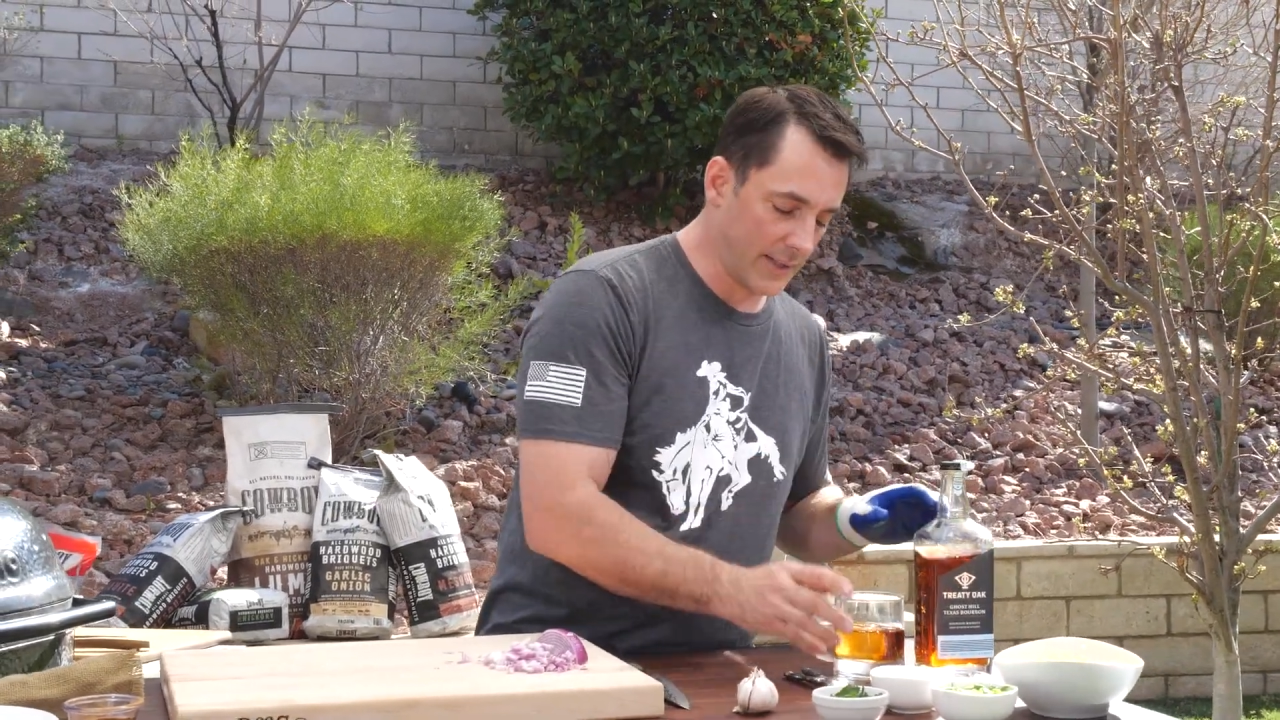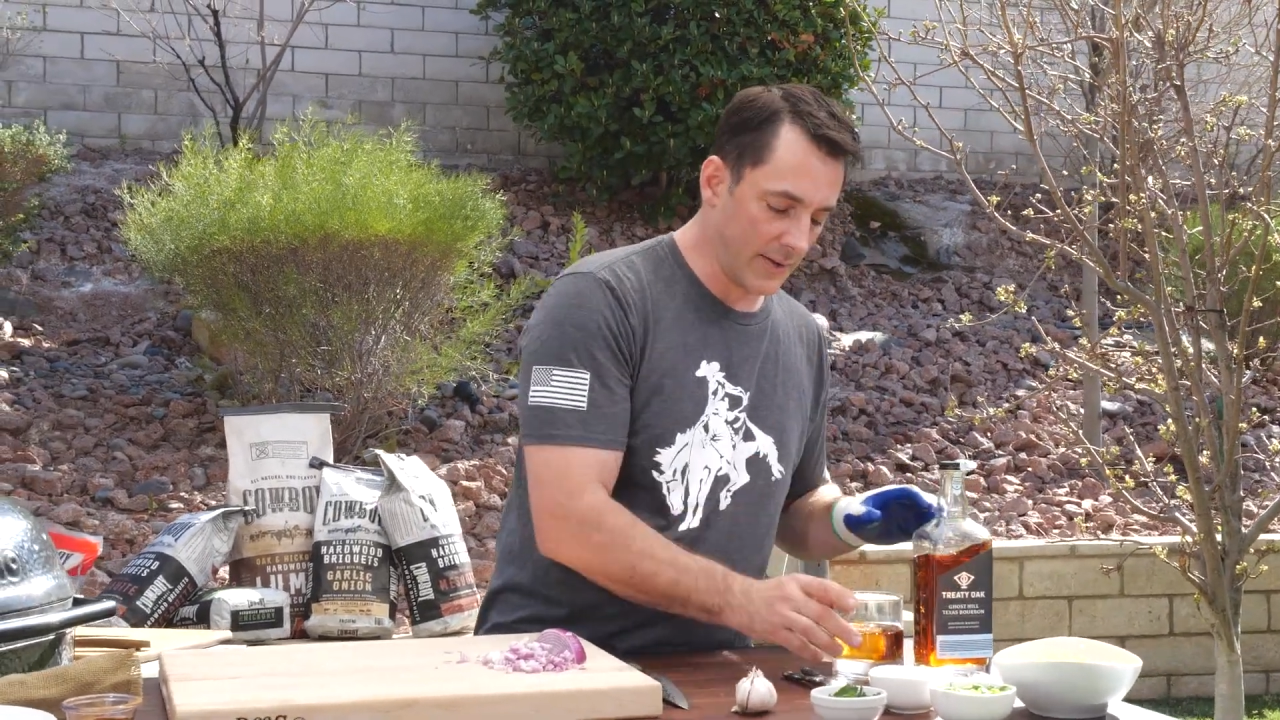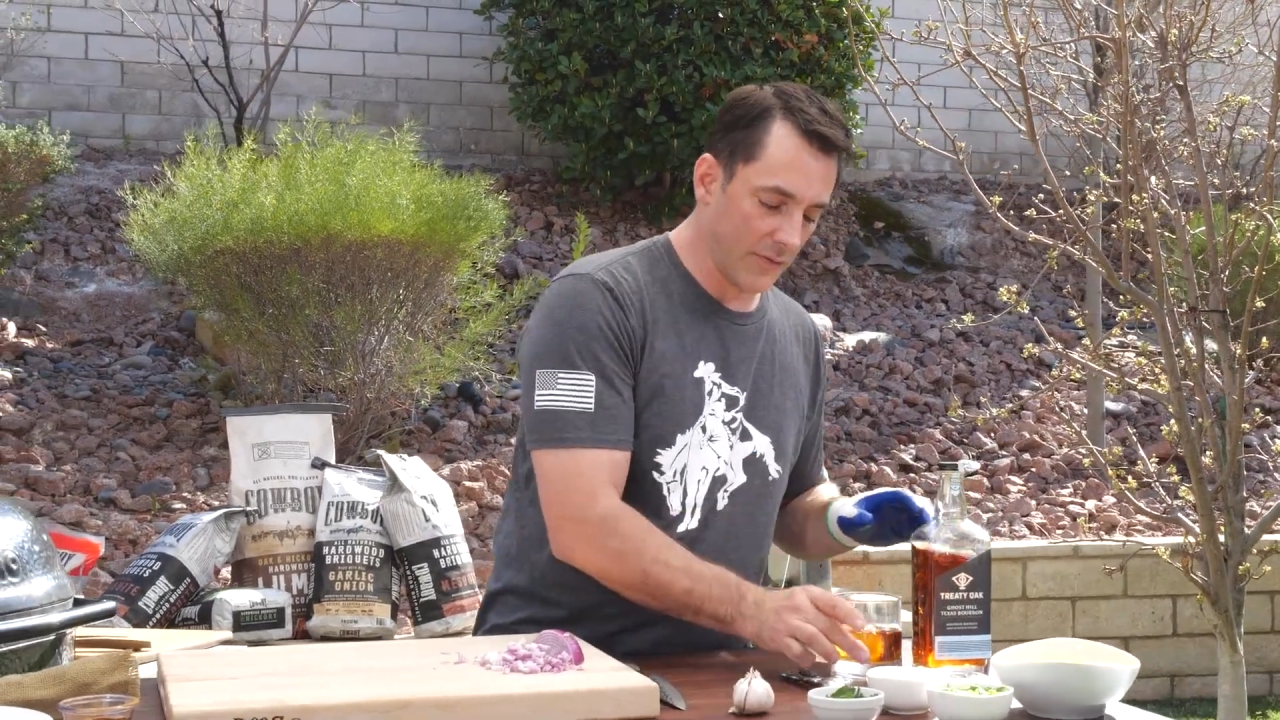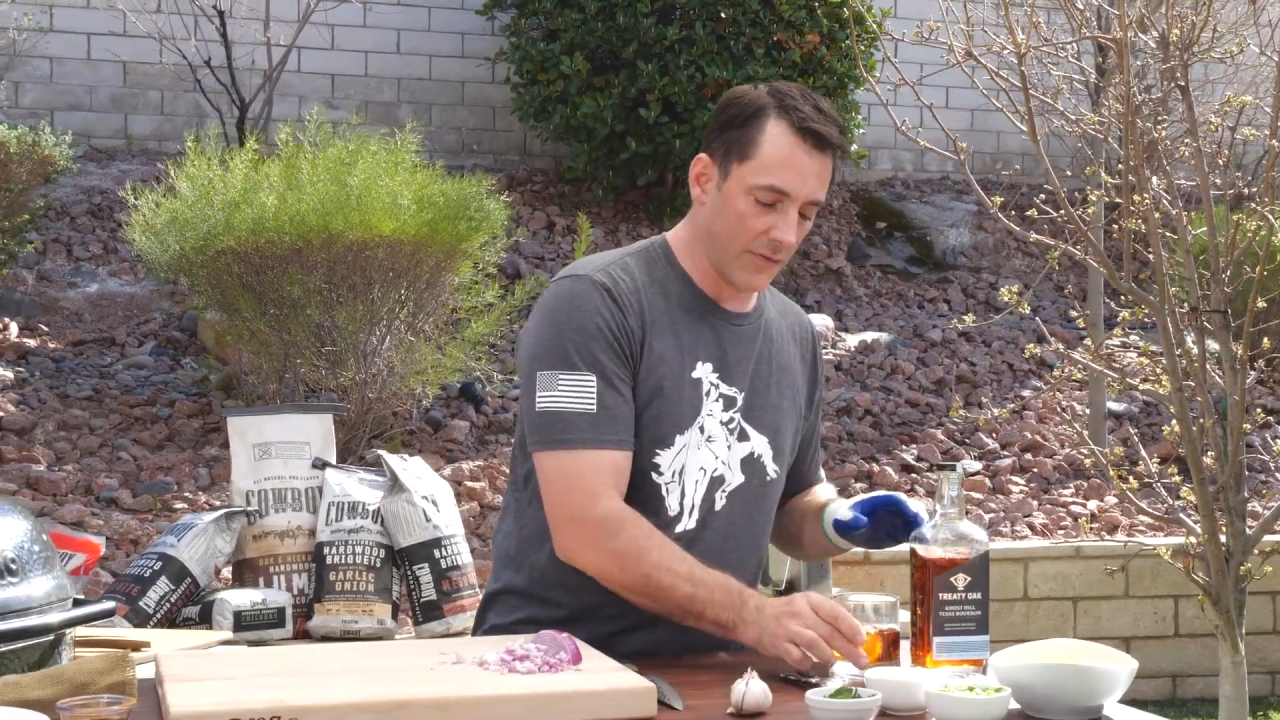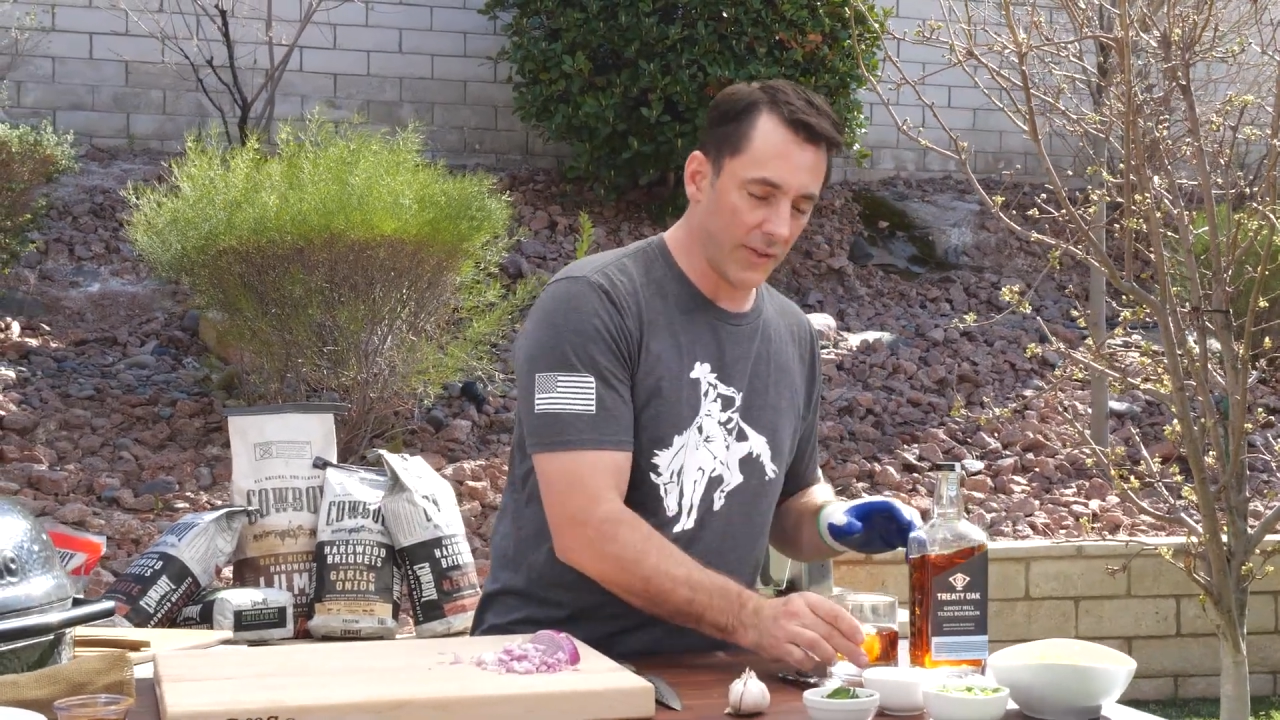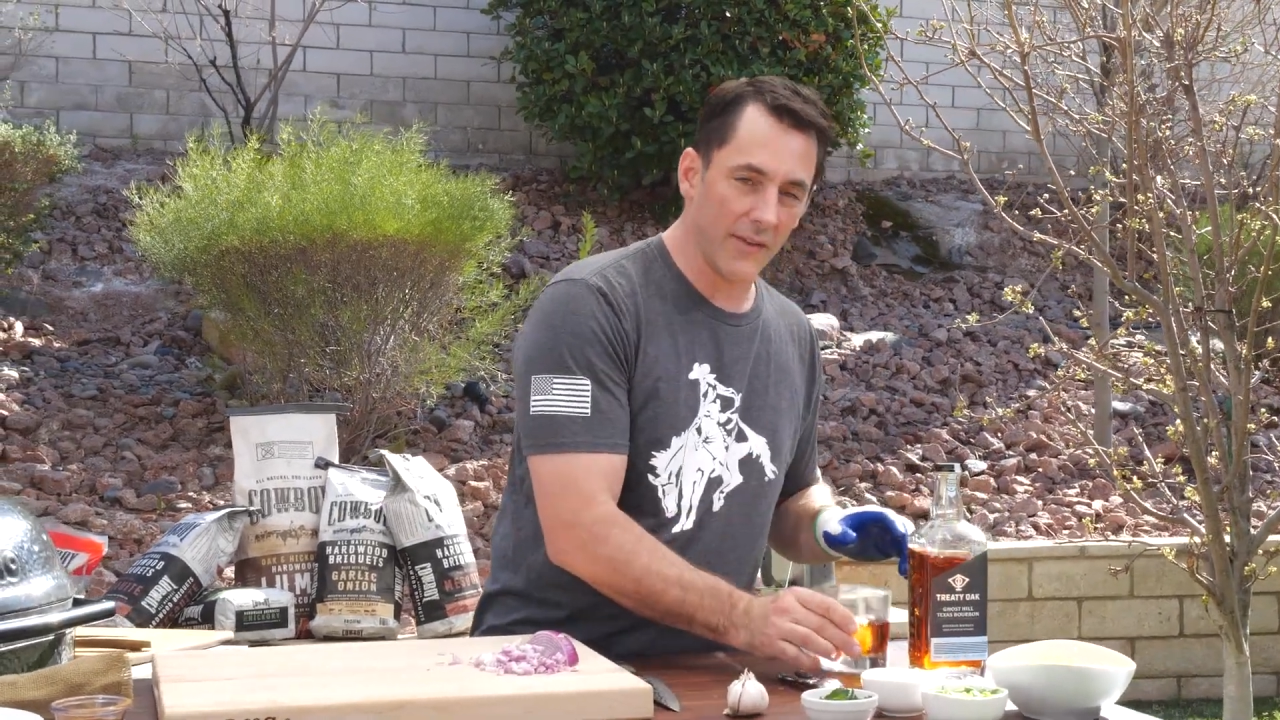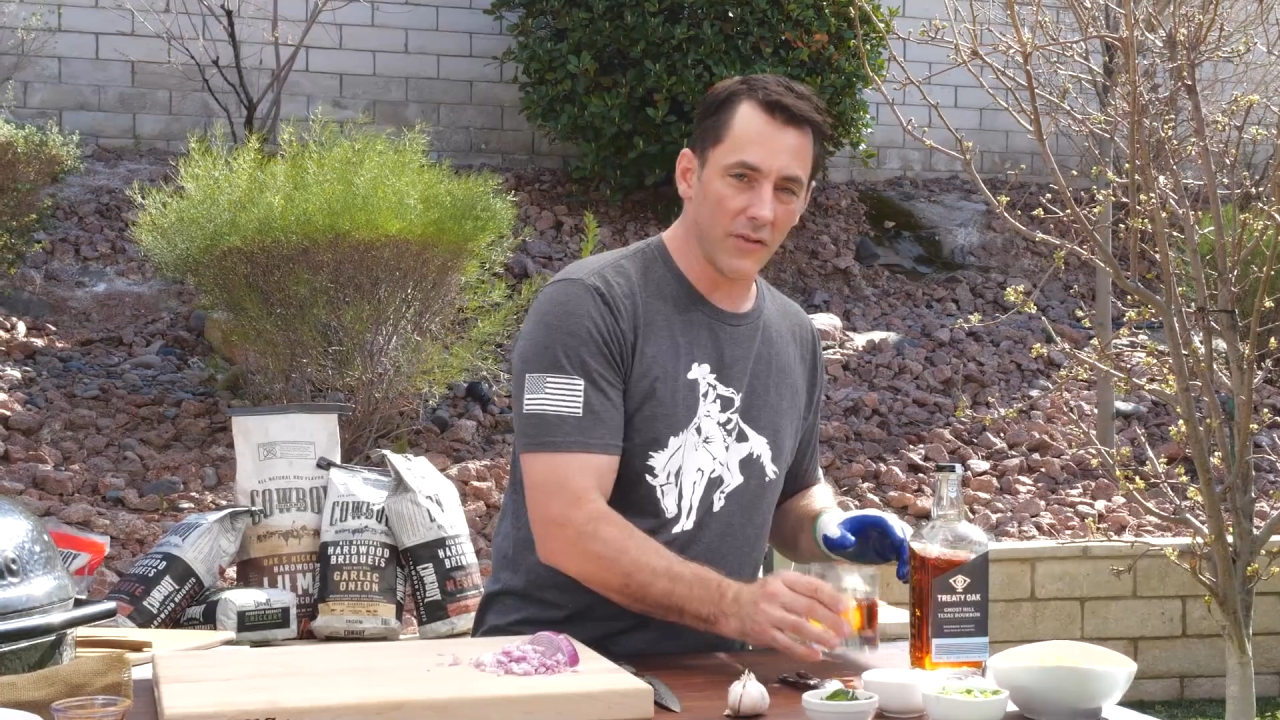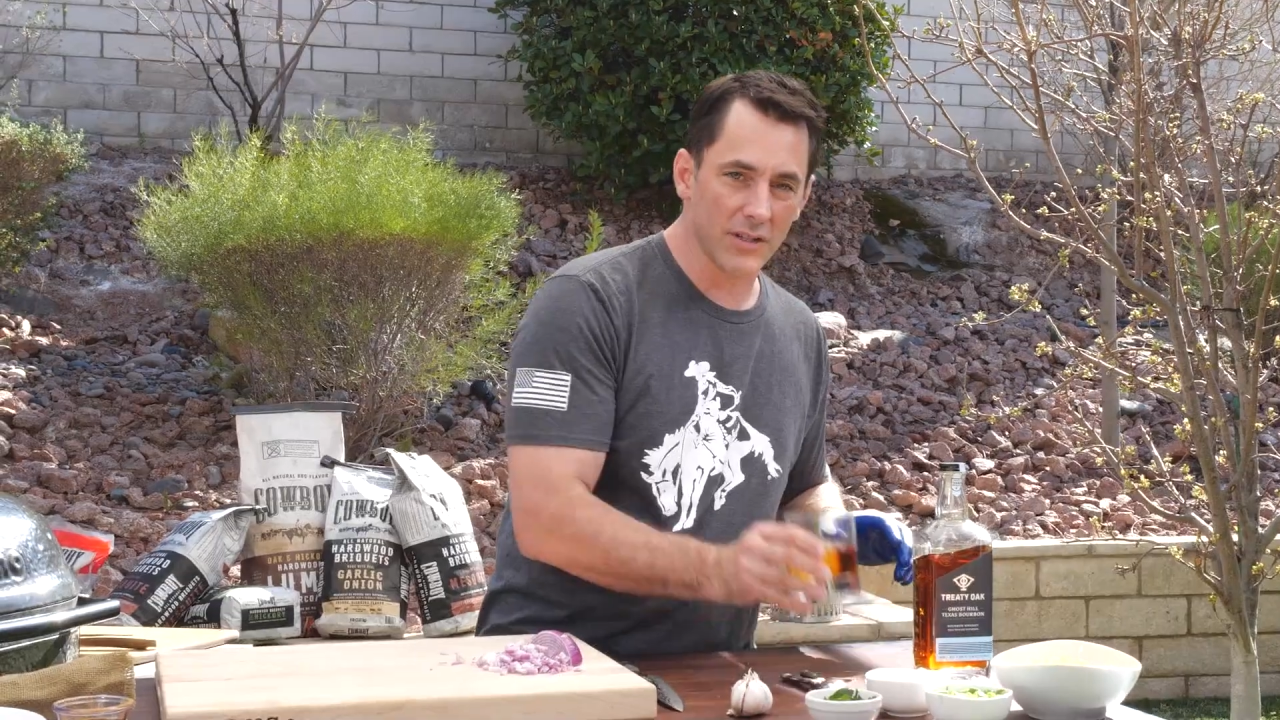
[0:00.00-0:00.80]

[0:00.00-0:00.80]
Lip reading: different flavor.